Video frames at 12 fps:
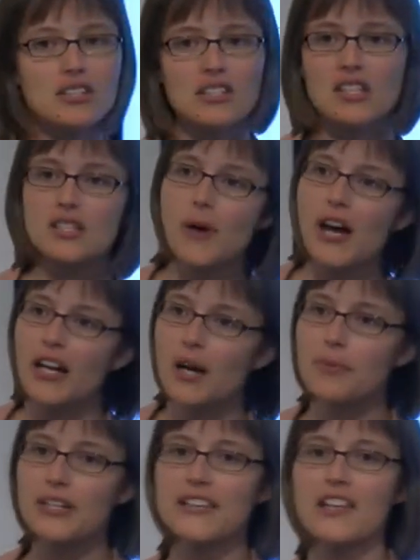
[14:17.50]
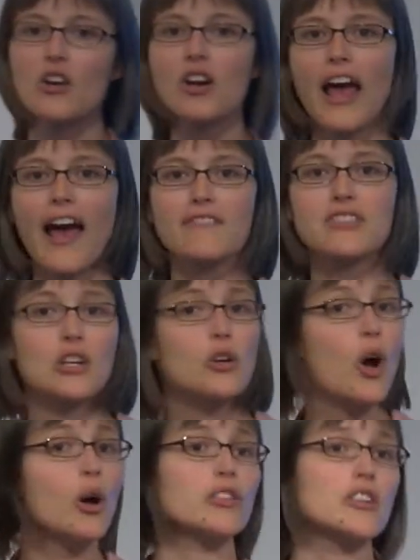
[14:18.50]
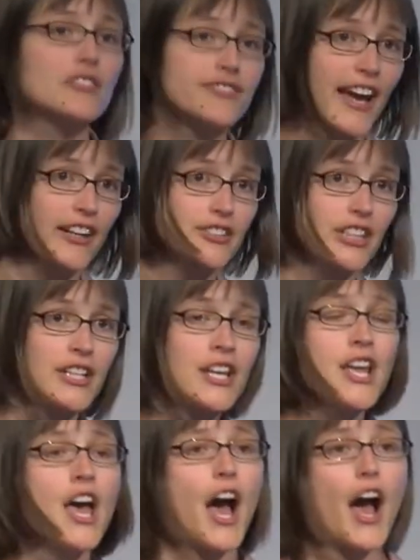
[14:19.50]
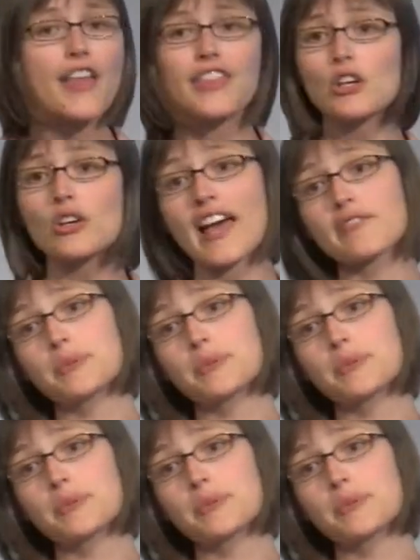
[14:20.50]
is a small company. They don't own their own factory, and they don't have